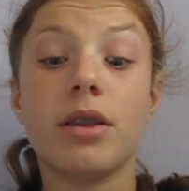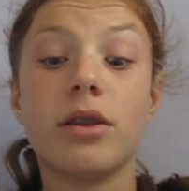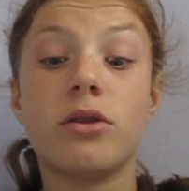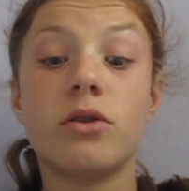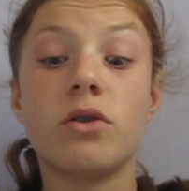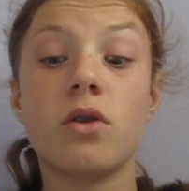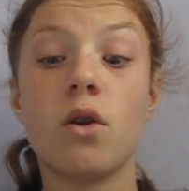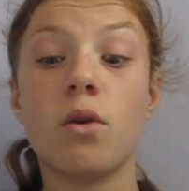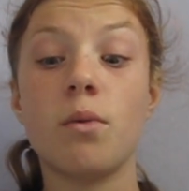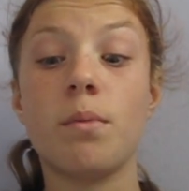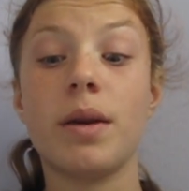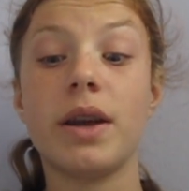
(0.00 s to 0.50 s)

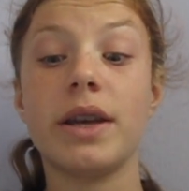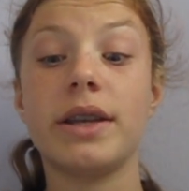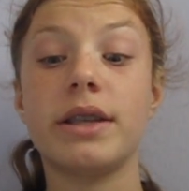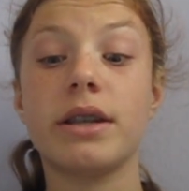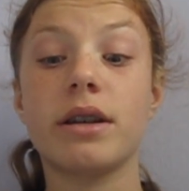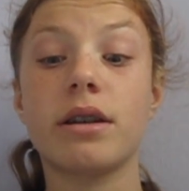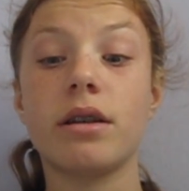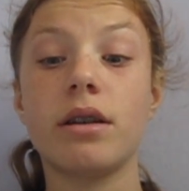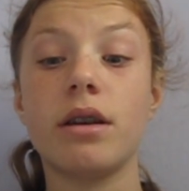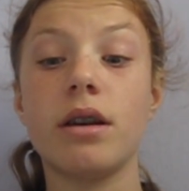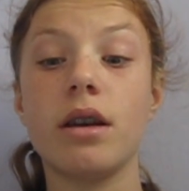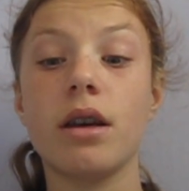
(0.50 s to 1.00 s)
So
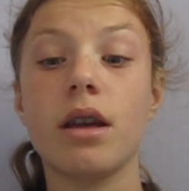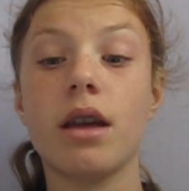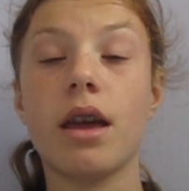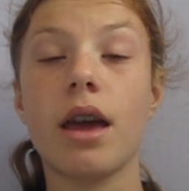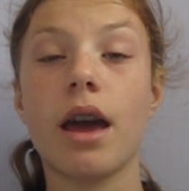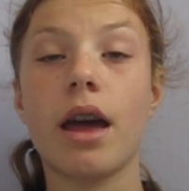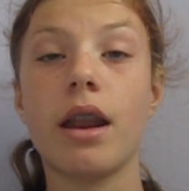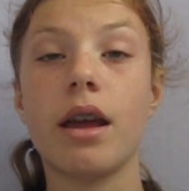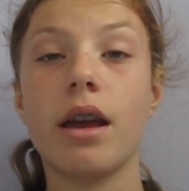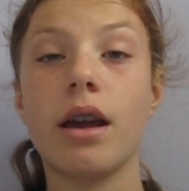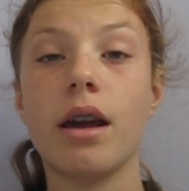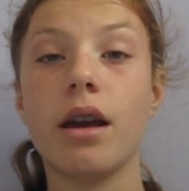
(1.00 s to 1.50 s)
basically
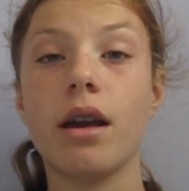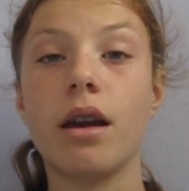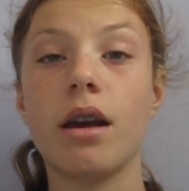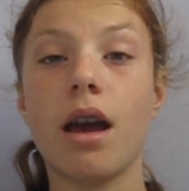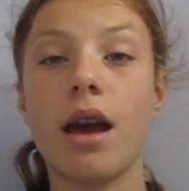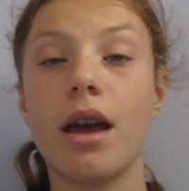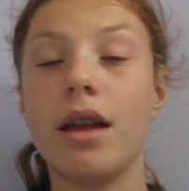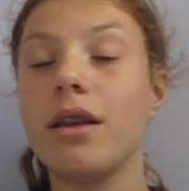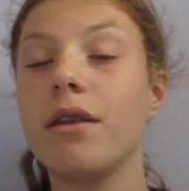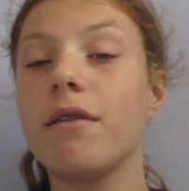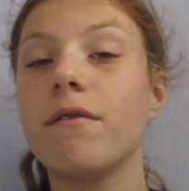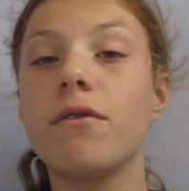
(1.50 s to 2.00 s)
getting
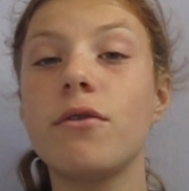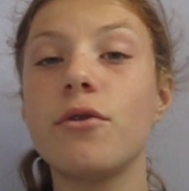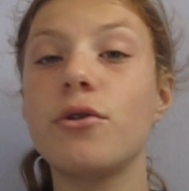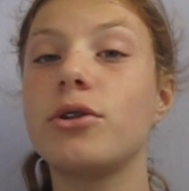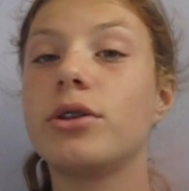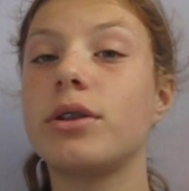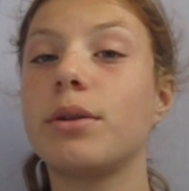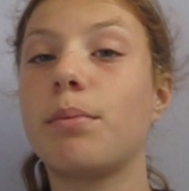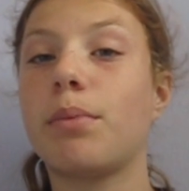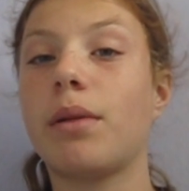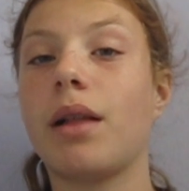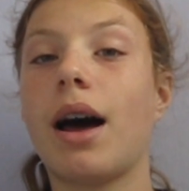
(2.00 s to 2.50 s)
any of their
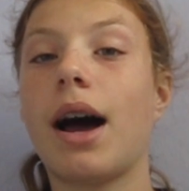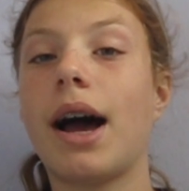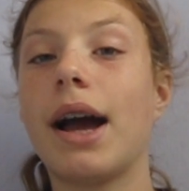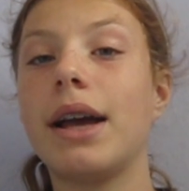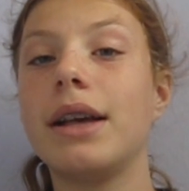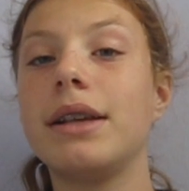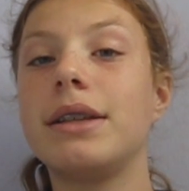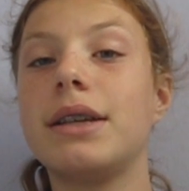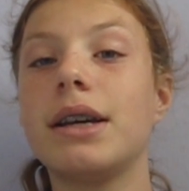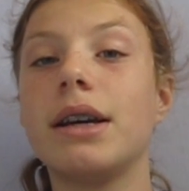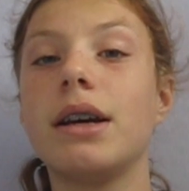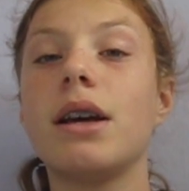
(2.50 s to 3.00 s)

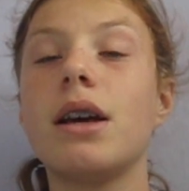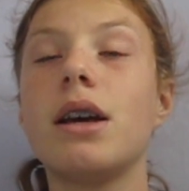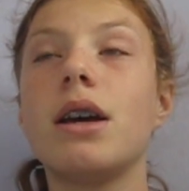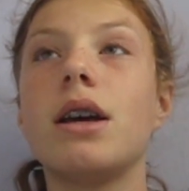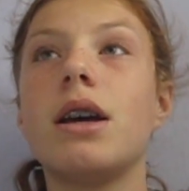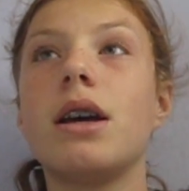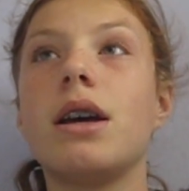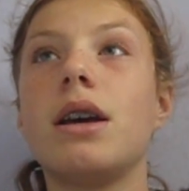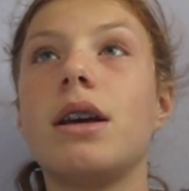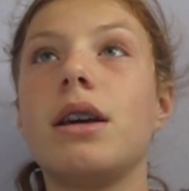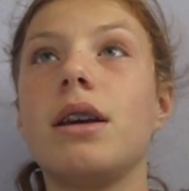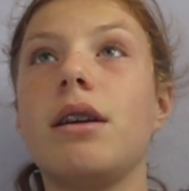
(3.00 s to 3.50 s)
supplies
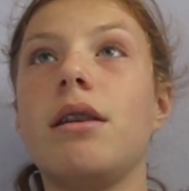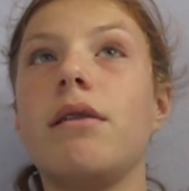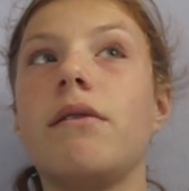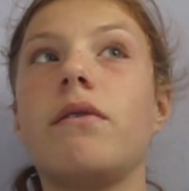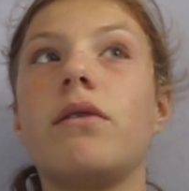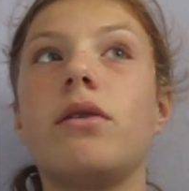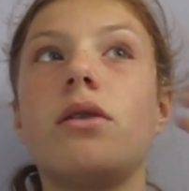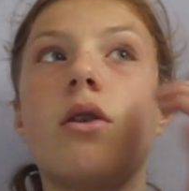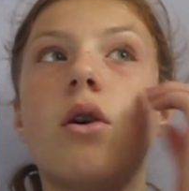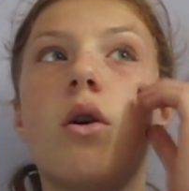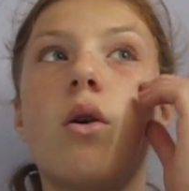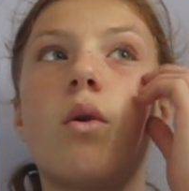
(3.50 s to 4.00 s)

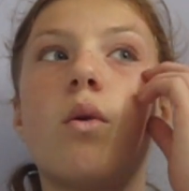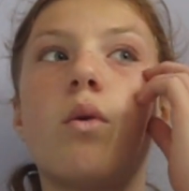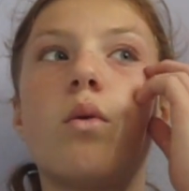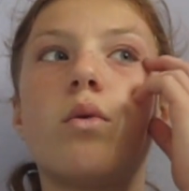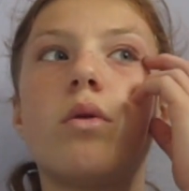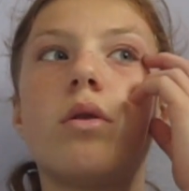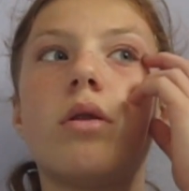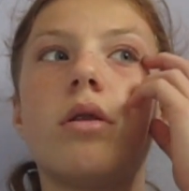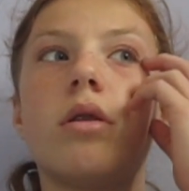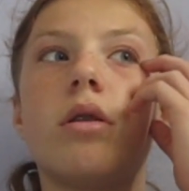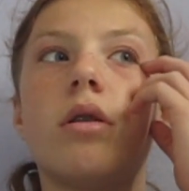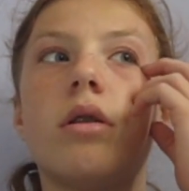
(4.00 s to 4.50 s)
even
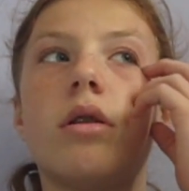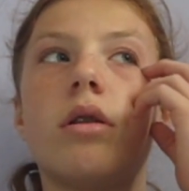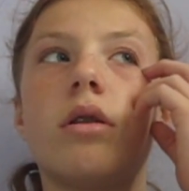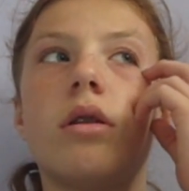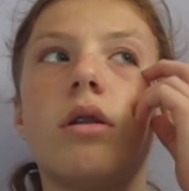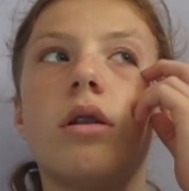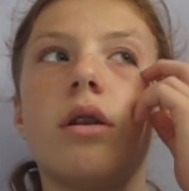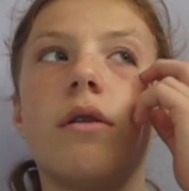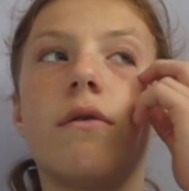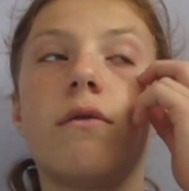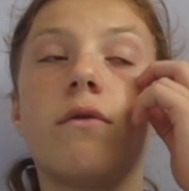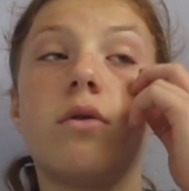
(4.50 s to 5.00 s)
though
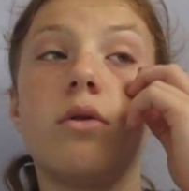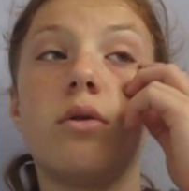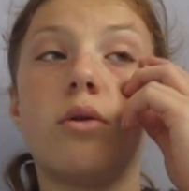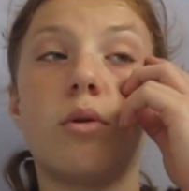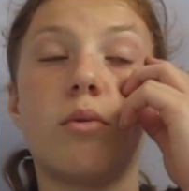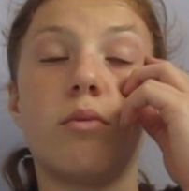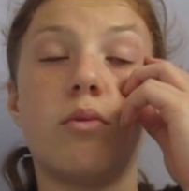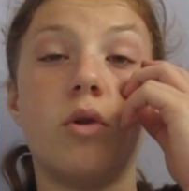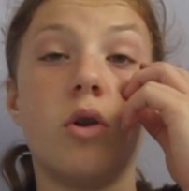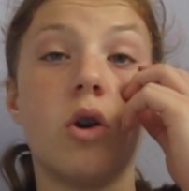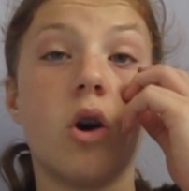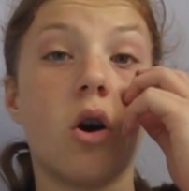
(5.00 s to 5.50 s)
if you
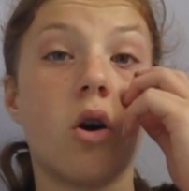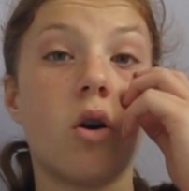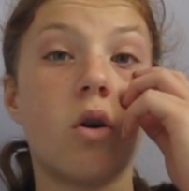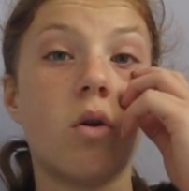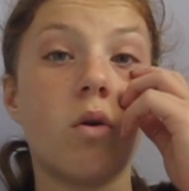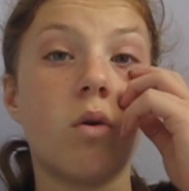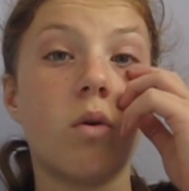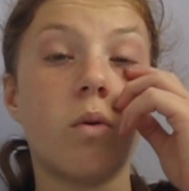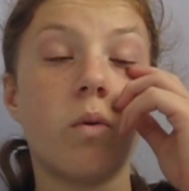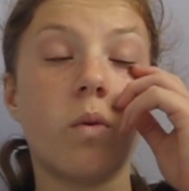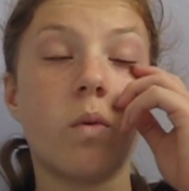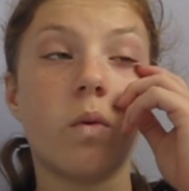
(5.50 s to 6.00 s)
don't
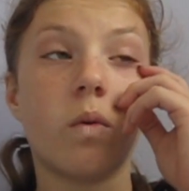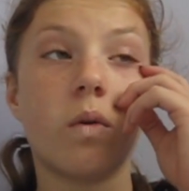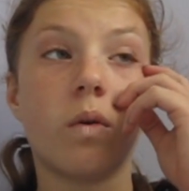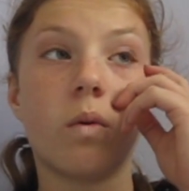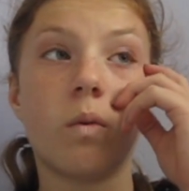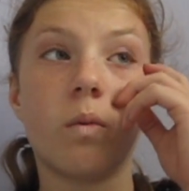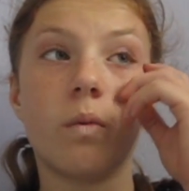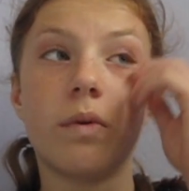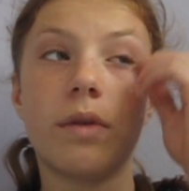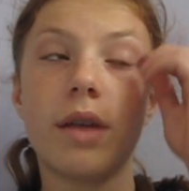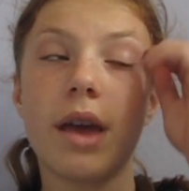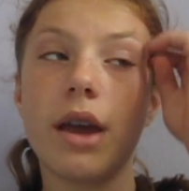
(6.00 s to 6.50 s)
know
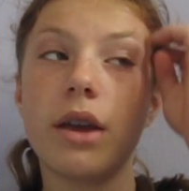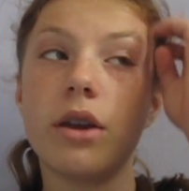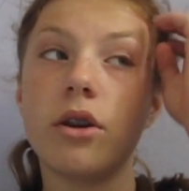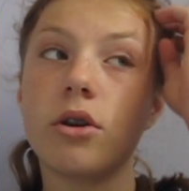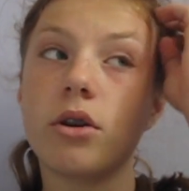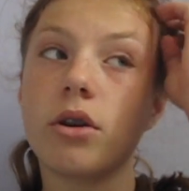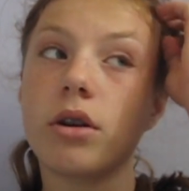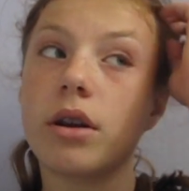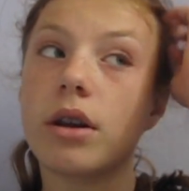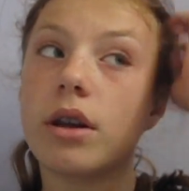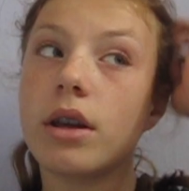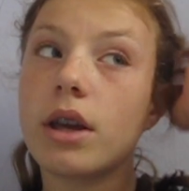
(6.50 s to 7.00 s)
that
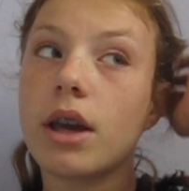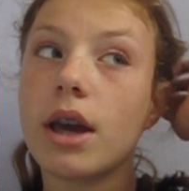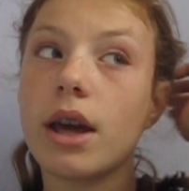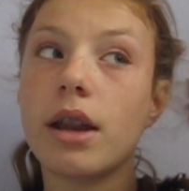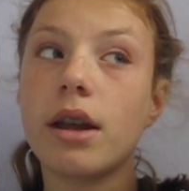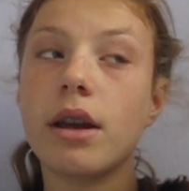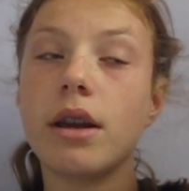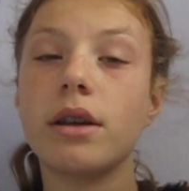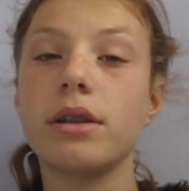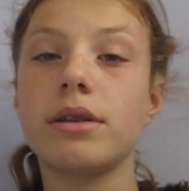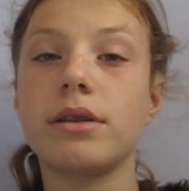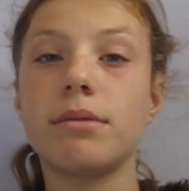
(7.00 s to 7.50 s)
you're
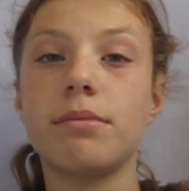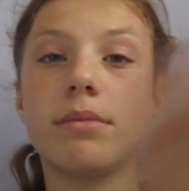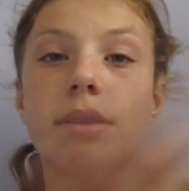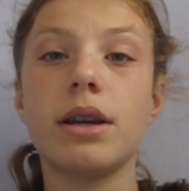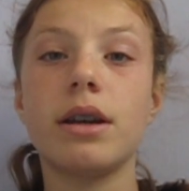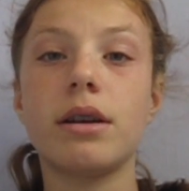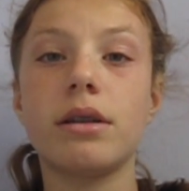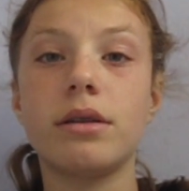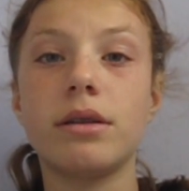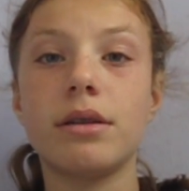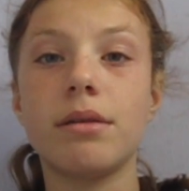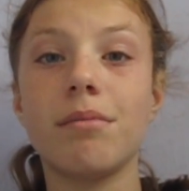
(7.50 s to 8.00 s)
getting somebody
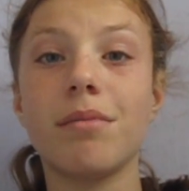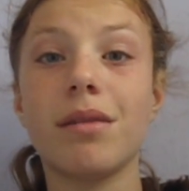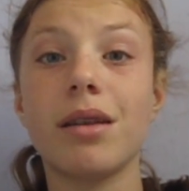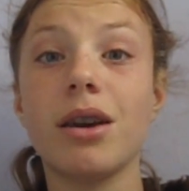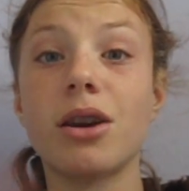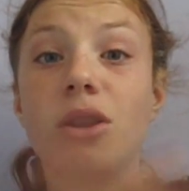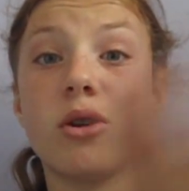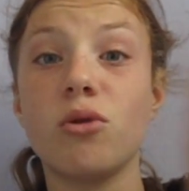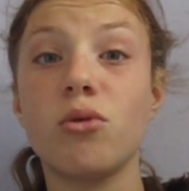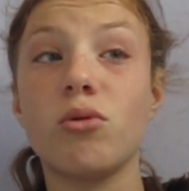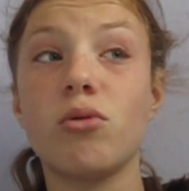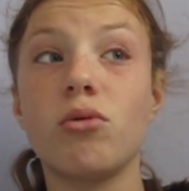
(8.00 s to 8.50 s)
else
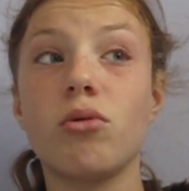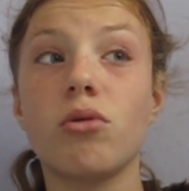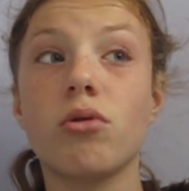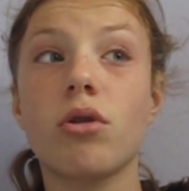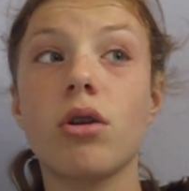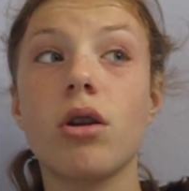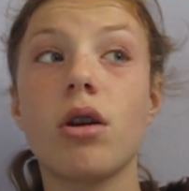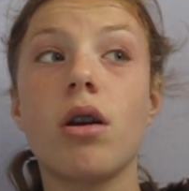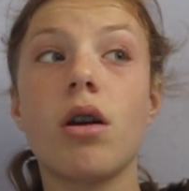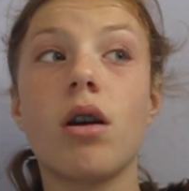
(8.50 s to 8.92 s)
something, you're